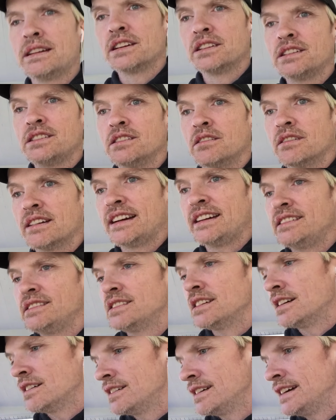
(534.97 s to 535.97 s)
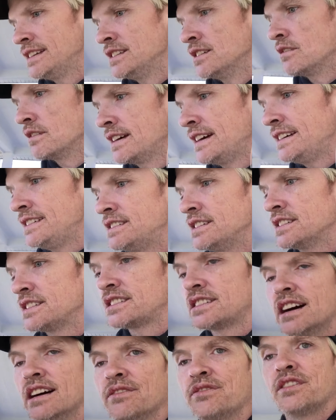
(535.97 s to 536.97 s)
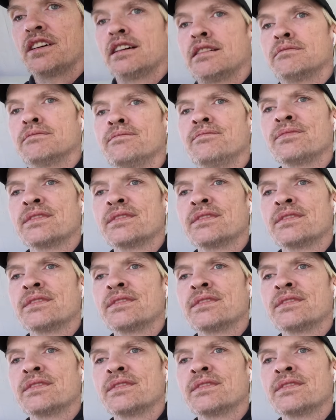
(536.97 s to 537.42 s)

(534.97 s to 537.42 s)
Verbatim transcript: because it don't heat uh, it don't heat the stuff up.